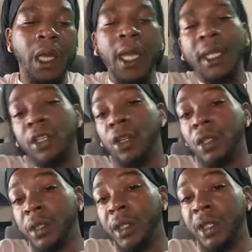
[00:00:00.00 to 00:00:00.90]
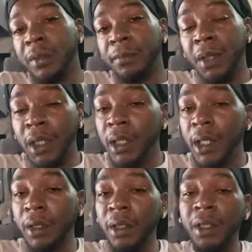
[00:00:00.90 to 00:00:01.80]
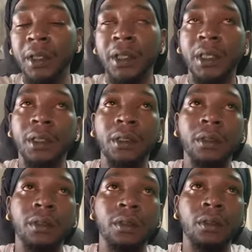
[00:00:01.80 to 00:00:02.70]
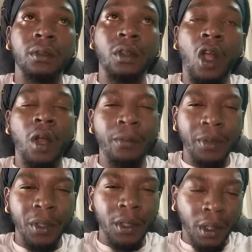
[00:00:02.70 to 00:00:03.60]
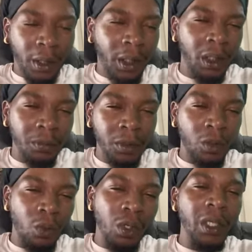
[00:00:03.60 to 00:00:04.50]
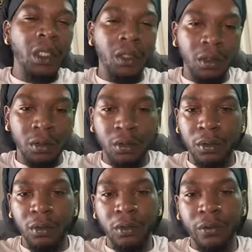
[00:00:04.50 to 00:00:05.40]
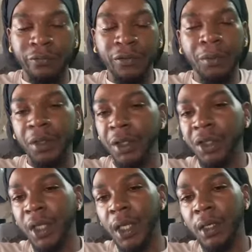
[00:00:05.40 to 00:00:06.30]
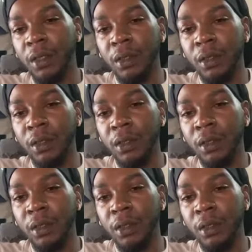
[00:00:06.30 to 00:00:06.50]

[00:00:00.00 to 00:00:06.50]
I know that there's men out there that are being kept away from their child.